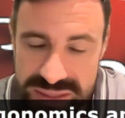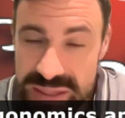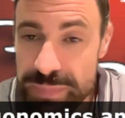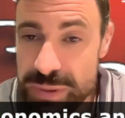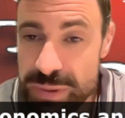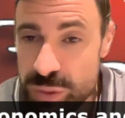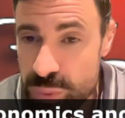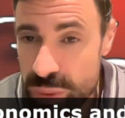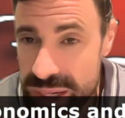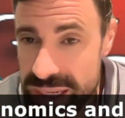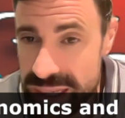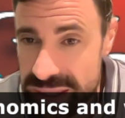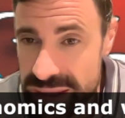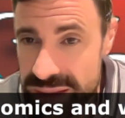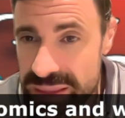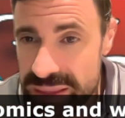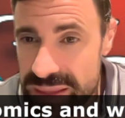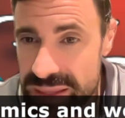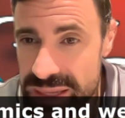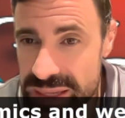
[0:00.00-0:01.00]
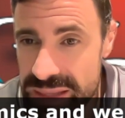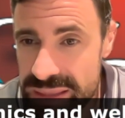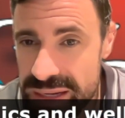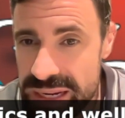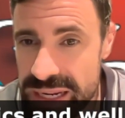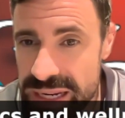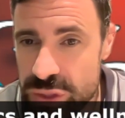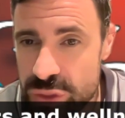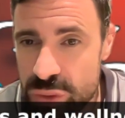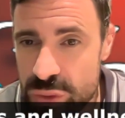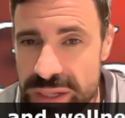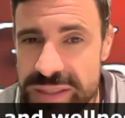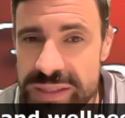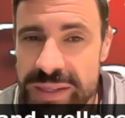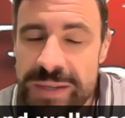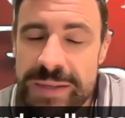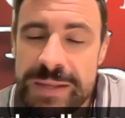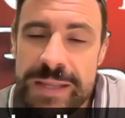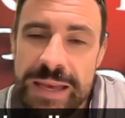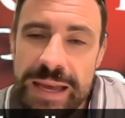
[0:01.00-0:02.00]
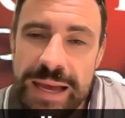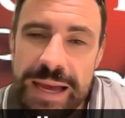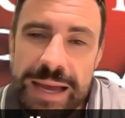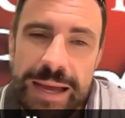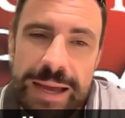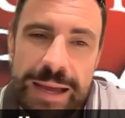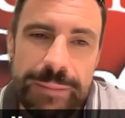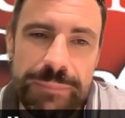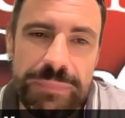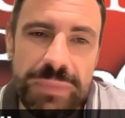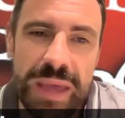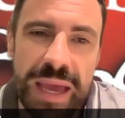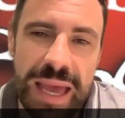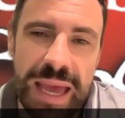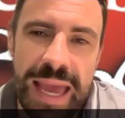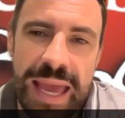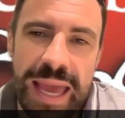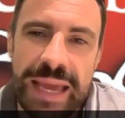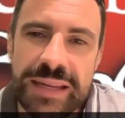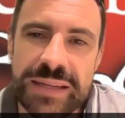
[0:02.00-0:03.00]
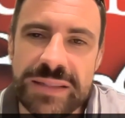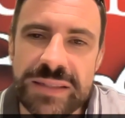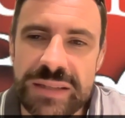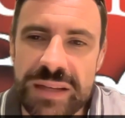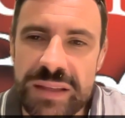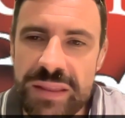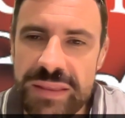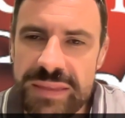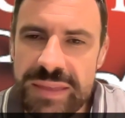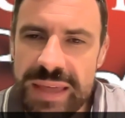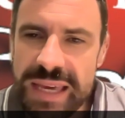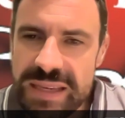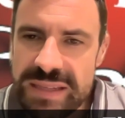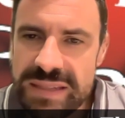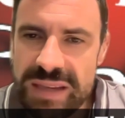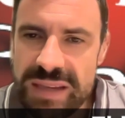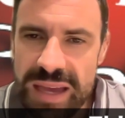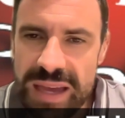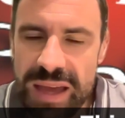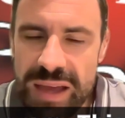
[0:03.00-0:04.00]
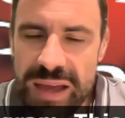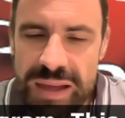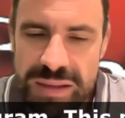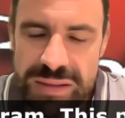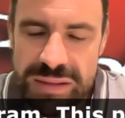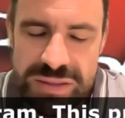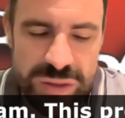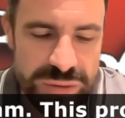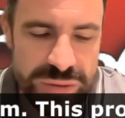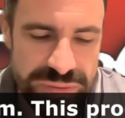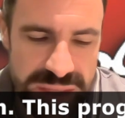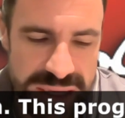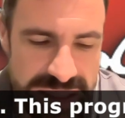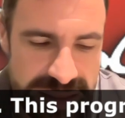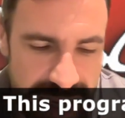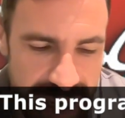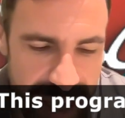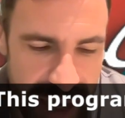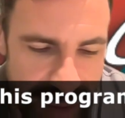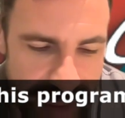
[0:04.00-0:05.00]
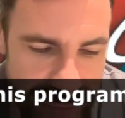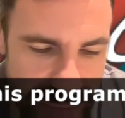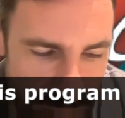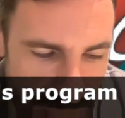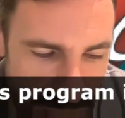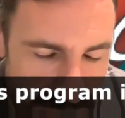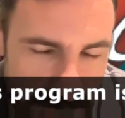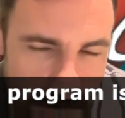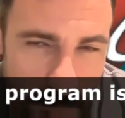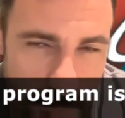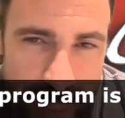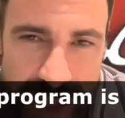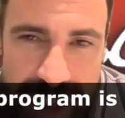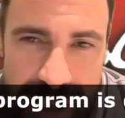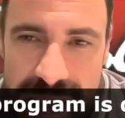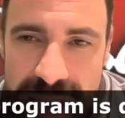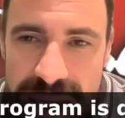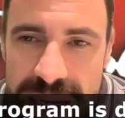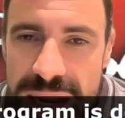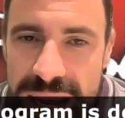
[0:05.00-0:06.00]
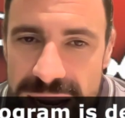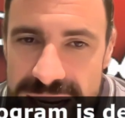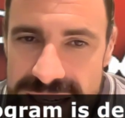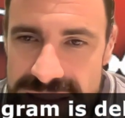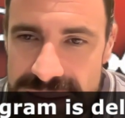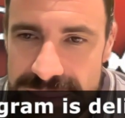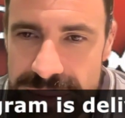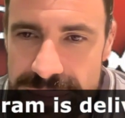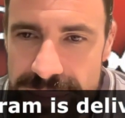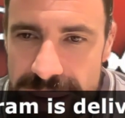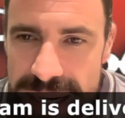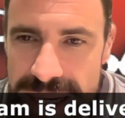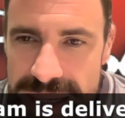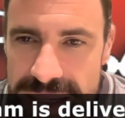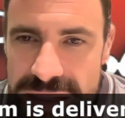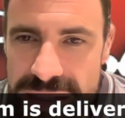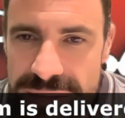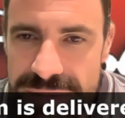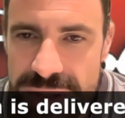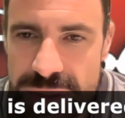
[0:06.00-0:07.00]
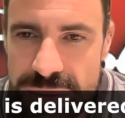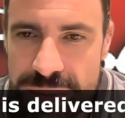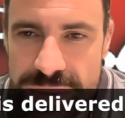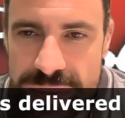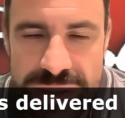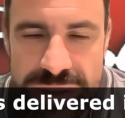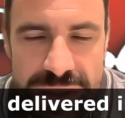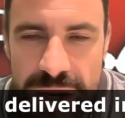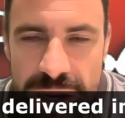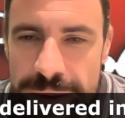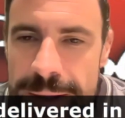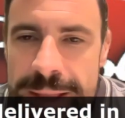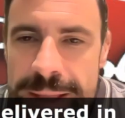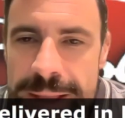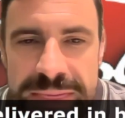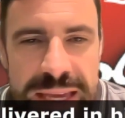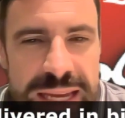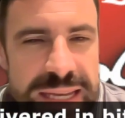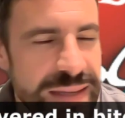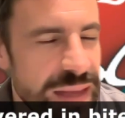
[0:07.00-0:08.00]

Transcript: between the knee joint. And these sort of things are very common in asymptomatic individuals. So there's a